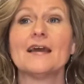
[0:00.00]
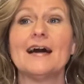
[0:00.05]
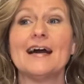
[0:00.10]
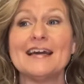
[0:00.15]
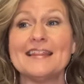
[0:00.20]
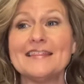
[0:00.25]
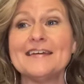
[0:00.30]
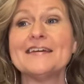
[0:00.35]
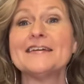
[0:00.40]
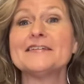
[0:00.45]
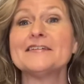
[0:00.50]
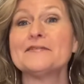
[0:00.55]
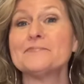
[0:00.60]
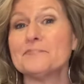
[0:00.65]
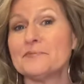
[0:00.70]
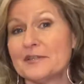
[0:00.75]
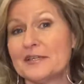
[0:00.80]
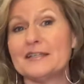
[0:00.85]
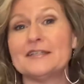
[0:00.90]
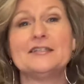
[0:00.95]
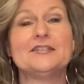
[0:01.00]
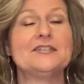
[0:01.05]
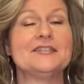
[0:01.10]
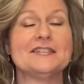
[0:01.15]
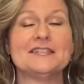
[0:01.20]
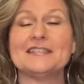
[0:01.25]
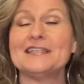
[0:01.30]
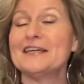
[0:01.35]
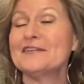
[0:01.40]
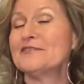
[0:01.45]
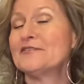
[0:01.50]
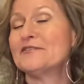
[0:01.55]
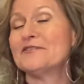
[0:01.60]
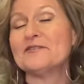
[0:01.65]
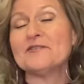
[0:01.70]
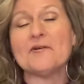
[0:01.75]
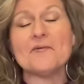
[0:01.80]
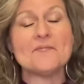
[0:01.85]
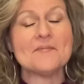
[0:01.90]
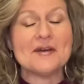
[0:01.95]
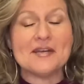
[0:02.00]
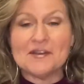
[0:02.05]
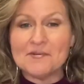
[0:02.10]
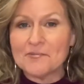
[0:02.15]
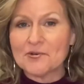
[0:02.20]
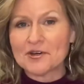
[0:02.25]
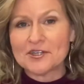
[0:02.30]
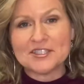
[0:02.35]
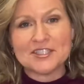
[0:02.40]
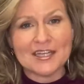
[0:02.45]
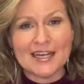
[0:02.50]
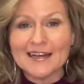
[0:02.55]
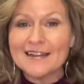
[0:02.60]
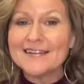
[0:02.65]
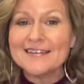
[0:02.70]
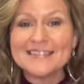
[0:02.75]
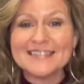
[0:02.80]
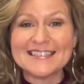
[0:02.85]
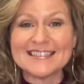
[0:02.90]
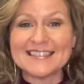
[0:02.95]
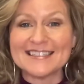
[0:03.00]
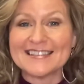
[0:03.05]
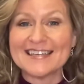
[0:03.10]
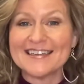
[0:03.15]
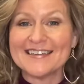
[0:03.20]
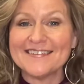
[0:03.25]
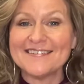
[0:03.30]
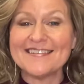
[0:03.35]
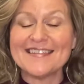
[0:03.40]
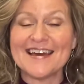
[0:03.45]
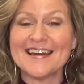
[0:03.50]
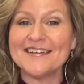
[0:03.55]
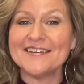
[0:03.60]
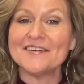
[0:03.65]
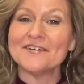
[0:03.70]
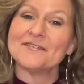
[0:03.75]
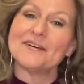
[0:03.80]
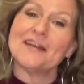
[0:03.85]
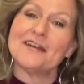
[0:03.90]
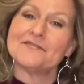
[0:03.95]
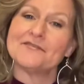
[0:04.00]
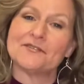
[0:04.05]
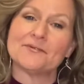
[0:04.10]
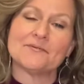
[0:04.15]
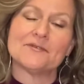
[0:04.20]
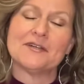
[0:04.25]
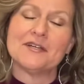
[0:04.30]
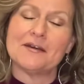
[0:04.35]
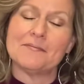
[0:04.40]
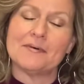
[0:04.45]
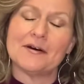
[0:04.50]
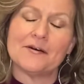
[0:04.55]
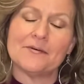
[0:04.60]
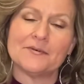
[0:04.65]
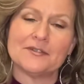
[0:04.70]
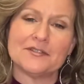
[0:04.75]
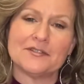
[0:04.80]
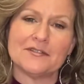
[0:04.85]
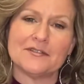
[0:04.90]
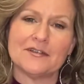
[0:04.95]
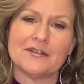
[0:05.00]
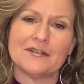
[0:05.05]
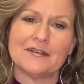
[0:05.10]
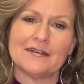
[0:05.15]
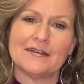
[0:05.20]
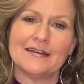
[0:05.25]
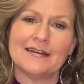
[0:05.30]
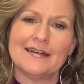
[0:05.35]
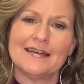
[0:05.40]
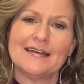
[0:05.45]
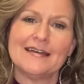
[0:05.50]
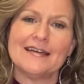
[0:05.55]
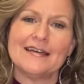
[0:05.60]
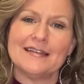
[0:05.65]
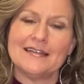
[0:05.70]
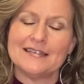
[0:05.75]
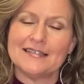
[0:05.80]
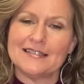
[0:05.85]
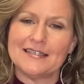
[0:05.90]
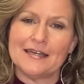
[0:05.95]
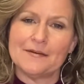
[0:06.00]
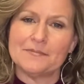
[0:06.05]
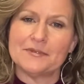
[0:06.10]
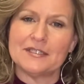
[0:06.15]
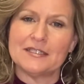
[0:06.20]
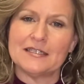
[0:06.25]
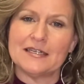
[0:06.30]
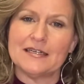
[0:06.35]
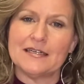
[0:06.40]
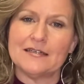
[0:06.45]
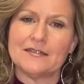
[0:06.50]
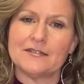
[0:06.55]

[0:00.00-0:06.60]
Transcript: I think it, it just has so many more challenges that you then don't have to worry about once you're in the same city.